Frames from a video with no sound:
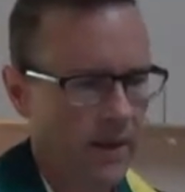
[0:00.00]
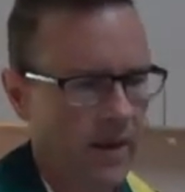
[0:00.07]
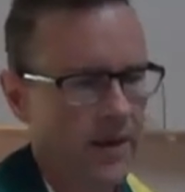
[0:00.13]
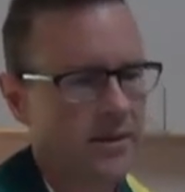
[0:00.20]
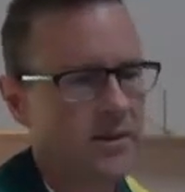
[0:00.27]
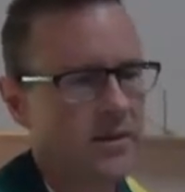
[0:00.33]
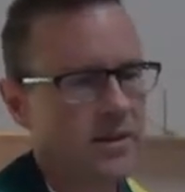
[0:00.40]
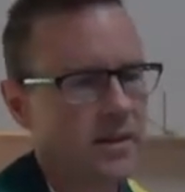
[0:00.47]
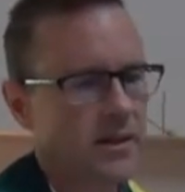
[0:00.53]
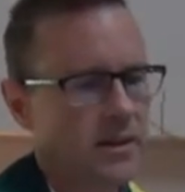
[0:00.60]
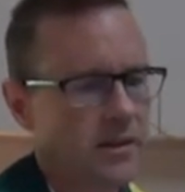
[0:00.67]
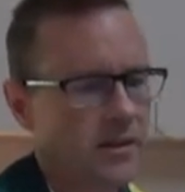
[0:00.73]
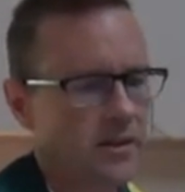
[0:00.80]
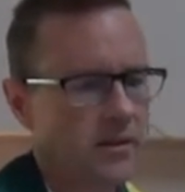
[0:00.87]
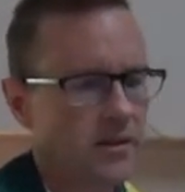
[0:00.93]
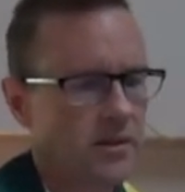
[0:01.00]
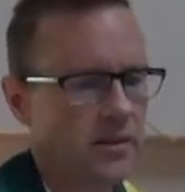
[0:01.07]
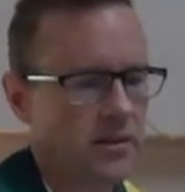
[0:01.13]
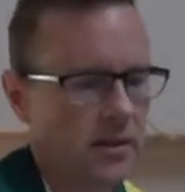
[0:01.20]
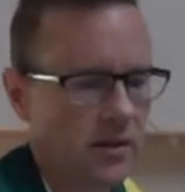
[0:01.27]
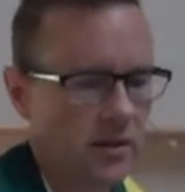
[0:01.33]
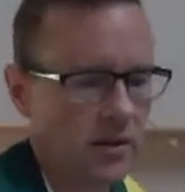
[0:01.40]
and says,
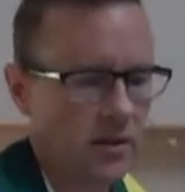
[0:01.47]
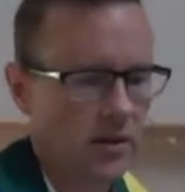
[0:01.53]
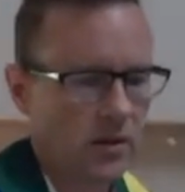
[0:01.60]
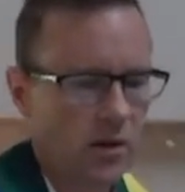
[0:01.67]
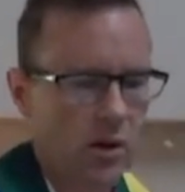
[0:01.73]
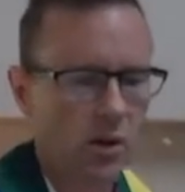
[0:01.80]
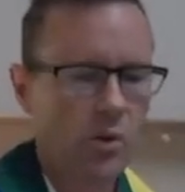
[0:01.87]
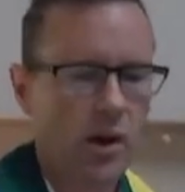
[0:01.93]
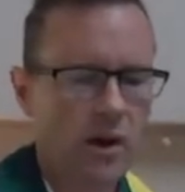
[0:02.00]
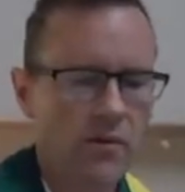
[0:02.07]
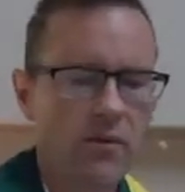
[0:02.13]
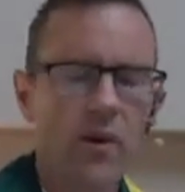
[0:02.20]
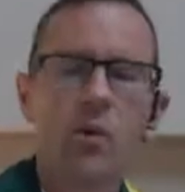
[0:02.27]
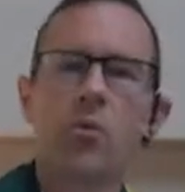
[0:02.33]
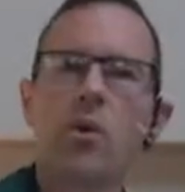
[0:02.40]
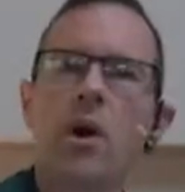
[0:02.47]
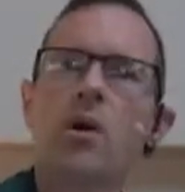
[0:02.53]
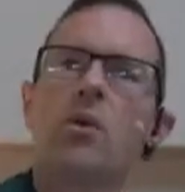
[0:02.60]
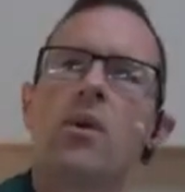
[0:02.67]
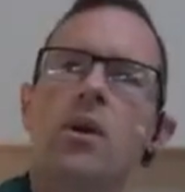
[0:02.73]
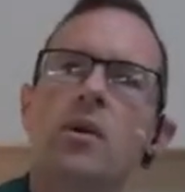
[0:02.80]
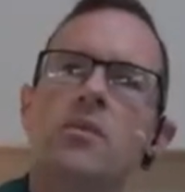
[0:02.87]
whoever
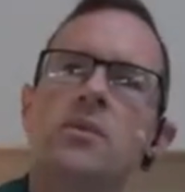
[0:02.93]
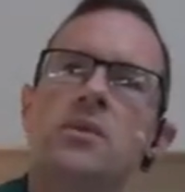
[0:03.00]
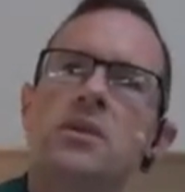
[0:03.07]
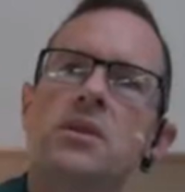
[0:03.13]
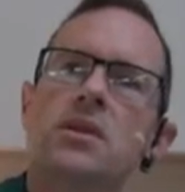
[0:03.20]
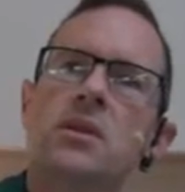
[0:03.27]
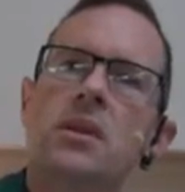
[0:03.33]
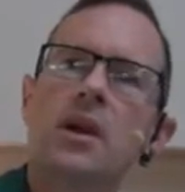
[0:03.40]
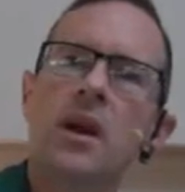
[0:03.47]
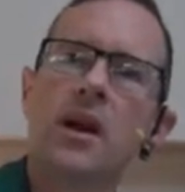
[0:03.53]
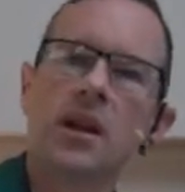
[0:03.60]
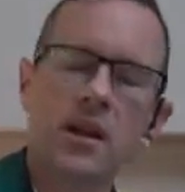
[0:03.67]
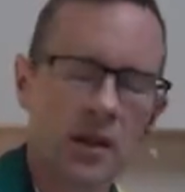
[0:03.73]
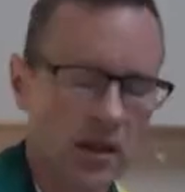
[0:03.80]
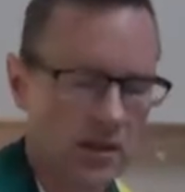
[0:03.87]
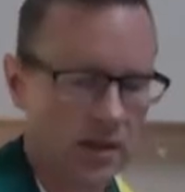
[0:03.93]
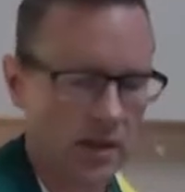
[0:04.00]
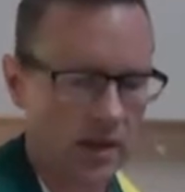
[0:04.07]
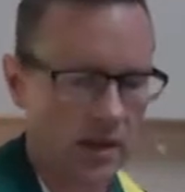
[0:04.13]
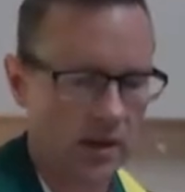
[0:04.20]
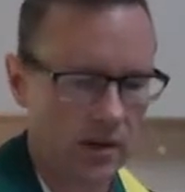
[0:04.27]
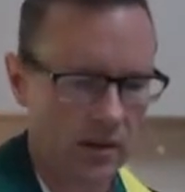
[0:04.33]
welcomes a little
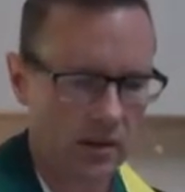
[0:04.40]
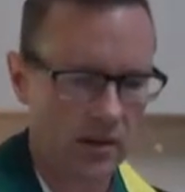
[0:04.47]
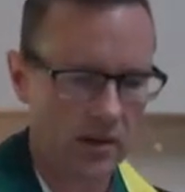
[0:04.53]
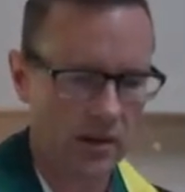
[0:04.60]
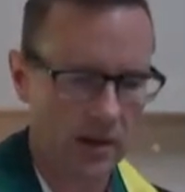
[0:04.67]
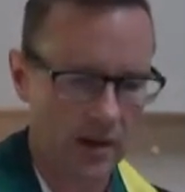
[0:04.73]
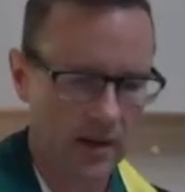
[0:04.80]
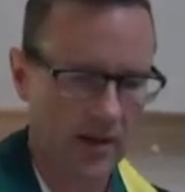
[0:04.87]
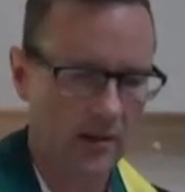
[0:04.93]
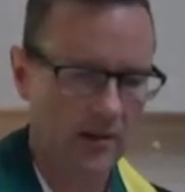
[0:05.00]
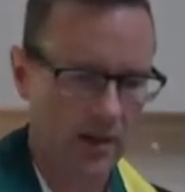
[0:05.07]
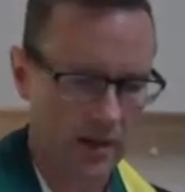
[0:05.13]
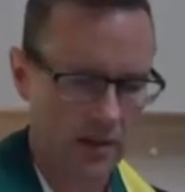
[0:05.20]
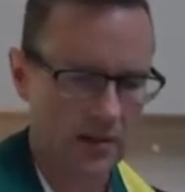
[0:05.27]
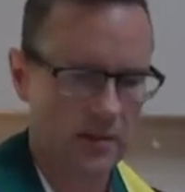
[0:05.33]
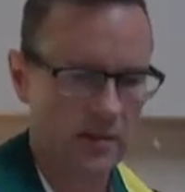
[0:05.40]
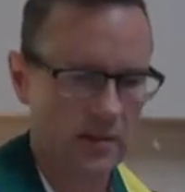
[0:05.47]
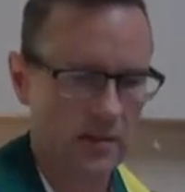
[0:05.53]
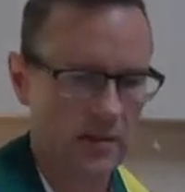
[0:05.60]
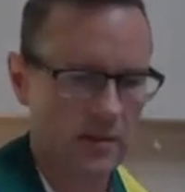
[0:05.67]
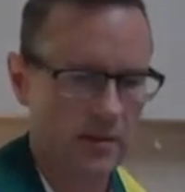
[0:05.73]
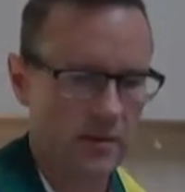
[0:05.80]
child like
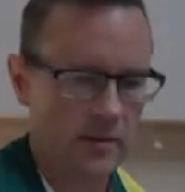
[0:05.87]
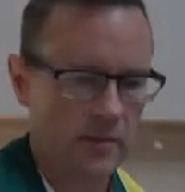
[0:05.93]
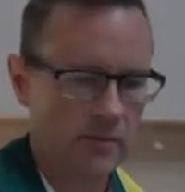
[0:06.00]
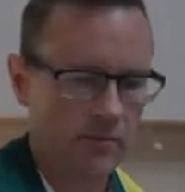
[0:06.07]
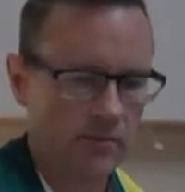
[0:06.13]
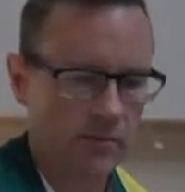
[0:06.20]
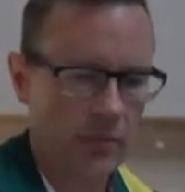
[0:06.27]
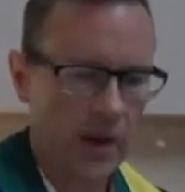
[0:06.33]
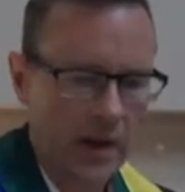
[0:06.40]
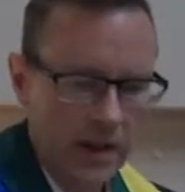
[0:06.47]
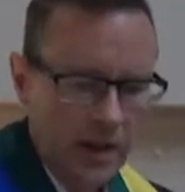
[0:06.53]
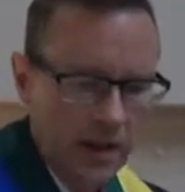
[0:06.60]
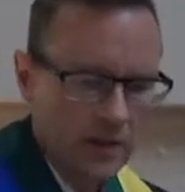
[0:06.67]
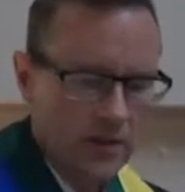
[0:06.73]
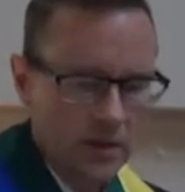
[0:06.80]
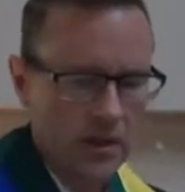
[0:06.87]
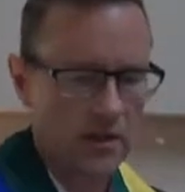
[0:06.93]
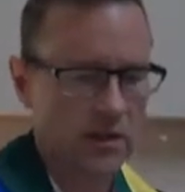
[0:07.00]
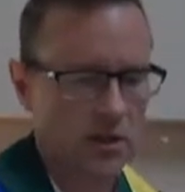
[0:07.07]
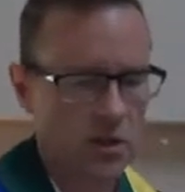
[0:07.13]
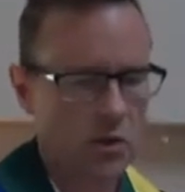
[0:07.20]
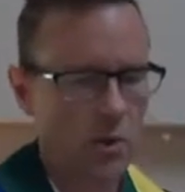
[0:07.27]
this, and he gives it a
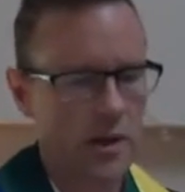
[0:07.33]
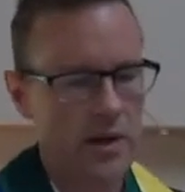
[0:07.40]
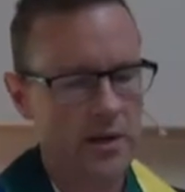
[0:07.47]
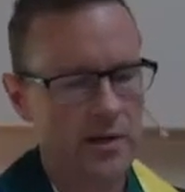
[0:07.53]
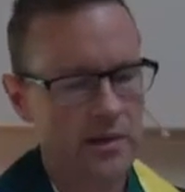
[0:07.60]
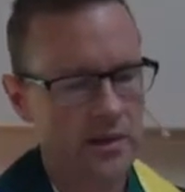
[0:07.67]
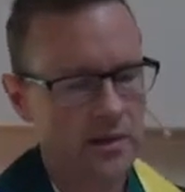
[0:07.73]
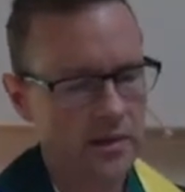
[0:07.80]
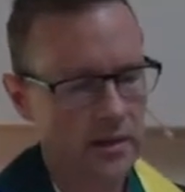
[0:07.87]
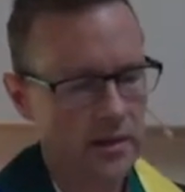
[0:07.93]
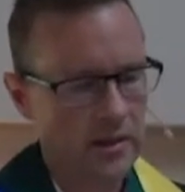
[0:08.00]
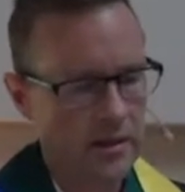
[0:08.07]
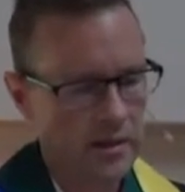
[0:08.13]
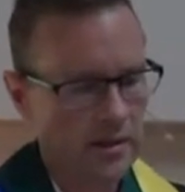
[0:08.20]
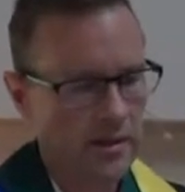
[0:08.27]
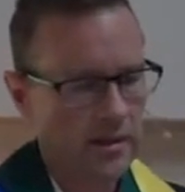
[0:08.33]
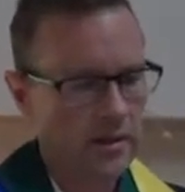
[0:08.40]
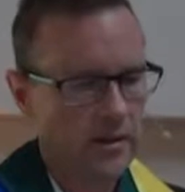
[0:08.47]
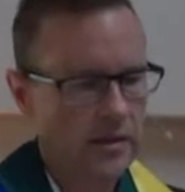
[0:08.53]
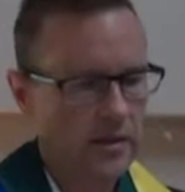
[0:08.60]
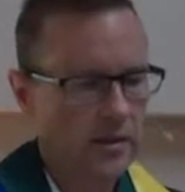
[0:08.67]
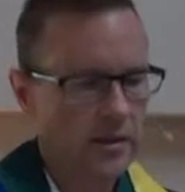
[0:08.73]
squeeze,
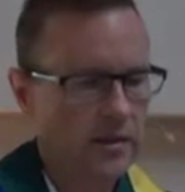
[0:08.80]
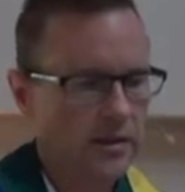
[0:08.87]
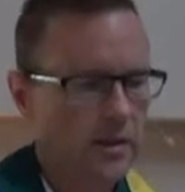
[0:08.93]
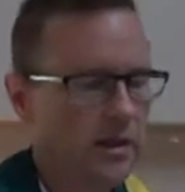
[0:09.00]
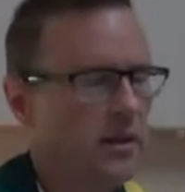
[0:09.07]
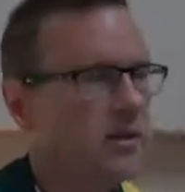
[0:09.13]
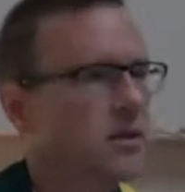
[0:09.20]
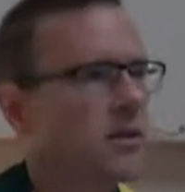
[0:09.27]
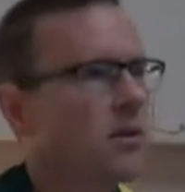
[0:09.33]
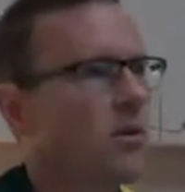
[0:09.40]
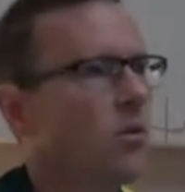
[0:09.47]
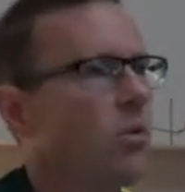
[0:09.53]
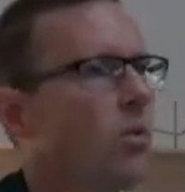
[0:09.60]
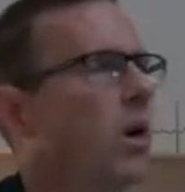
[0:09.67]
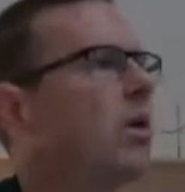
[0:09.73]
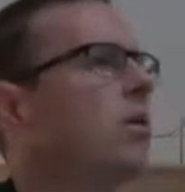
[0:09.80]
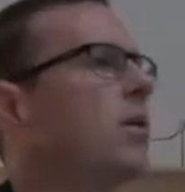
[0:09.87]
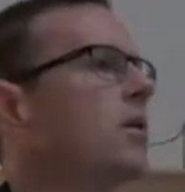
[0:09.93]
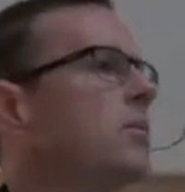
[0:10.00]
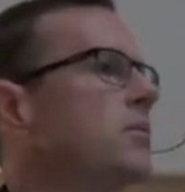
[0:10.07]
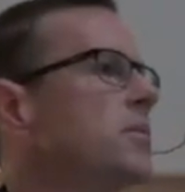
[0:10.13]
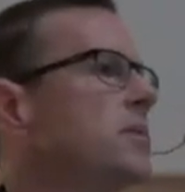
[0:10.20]
says,
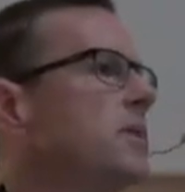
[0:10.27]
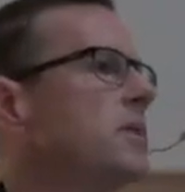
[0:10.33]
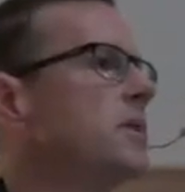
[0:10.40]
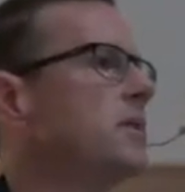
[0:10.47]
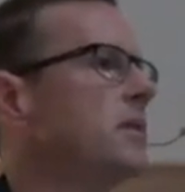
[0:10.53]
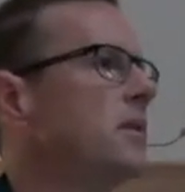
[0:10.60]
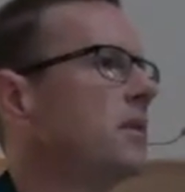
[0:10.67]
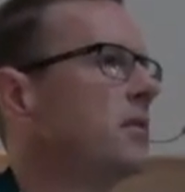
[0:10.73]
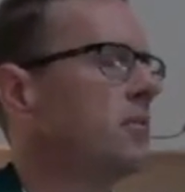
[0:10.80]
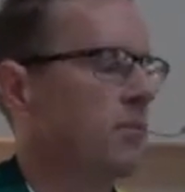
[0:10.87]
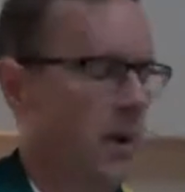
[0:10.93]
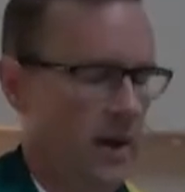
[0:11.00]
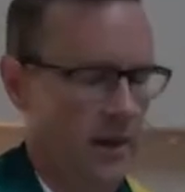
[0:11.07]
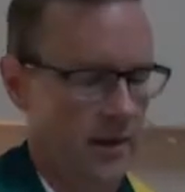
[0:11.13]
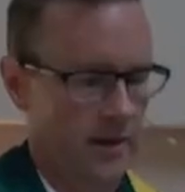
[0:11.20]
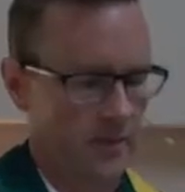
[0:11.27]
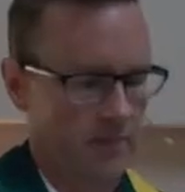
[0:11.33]
welcomes me.